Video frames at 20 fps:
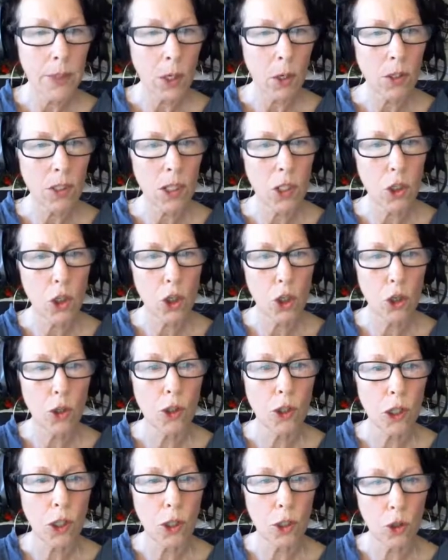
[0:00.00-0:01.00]
Because it's
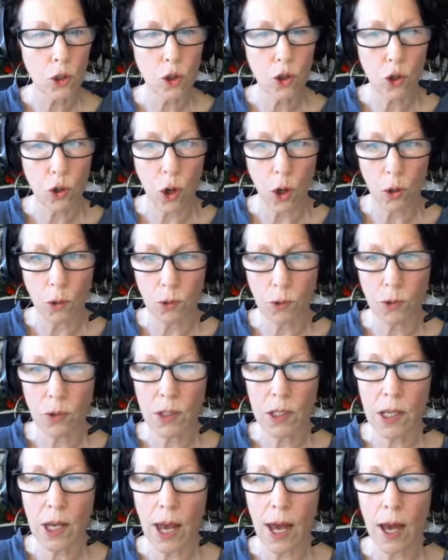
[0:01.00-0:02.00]
user
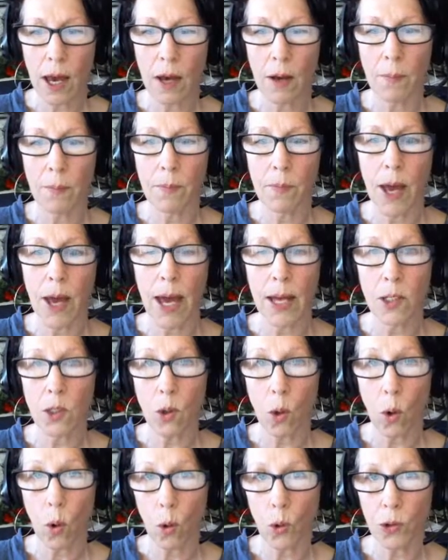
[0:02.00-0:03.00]
controlled
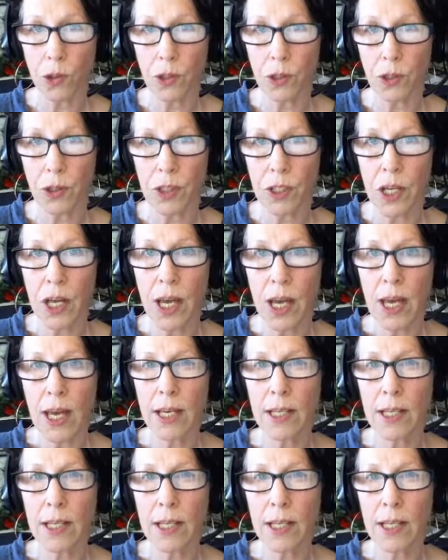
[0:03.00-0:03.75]
and authored,